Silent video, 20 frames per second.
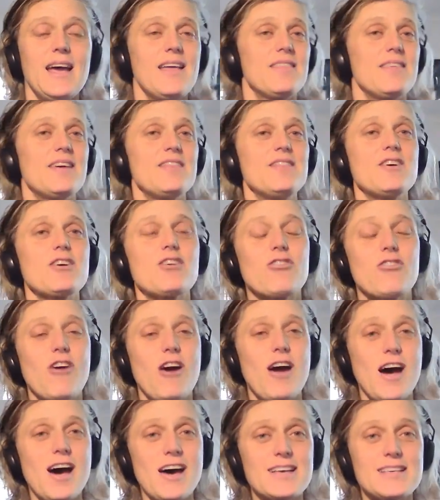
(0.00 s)
then the
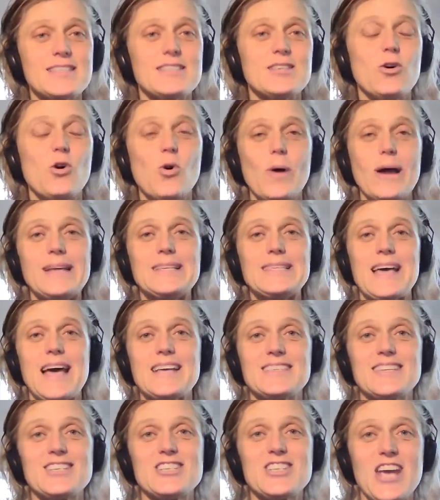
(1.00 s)
grass always
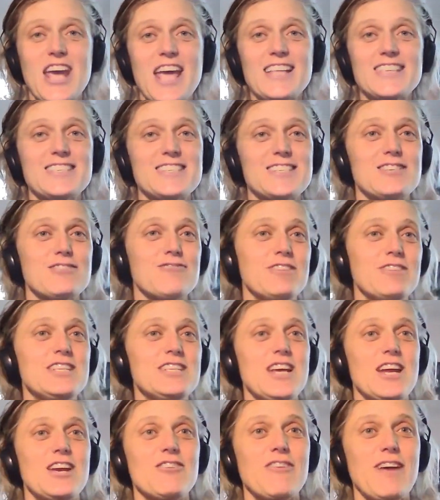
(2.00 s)
has a chance to
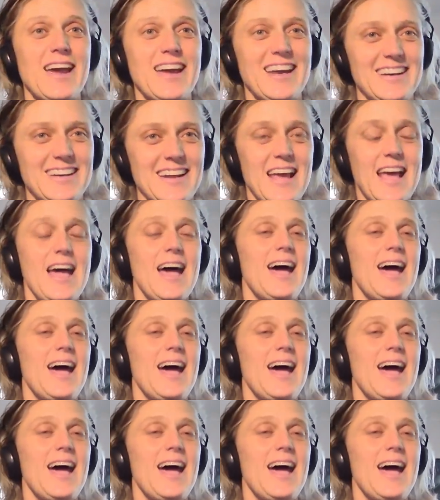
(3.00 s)
regenerate.